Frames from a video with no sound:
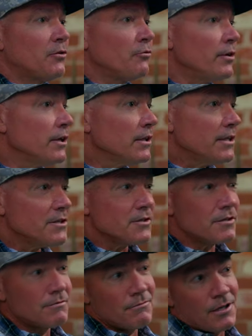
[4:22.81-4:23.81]
thrill
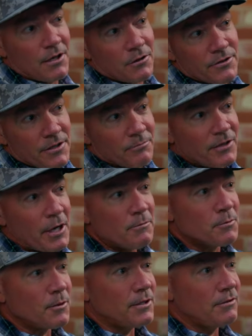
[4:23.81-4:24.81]
is, you know,
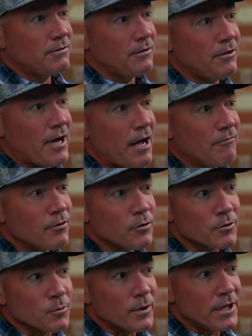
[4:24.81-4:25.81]
sometimes when you have
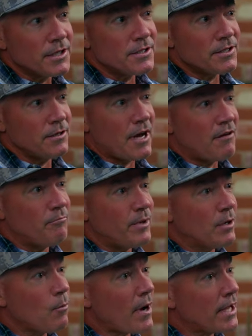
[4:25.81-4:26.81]
those winds, you have
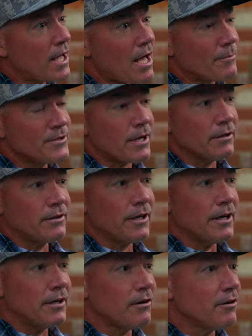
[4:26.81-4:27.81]
big white caps out
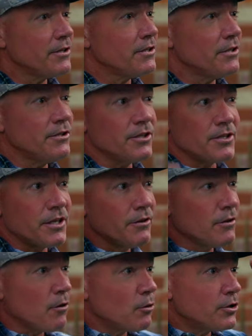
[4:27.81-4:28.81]
there and all you, you just
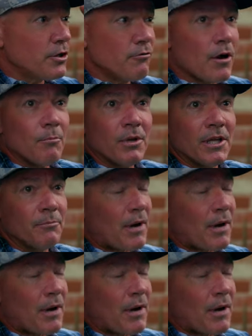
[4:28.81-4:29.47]
hear the ocean rumbling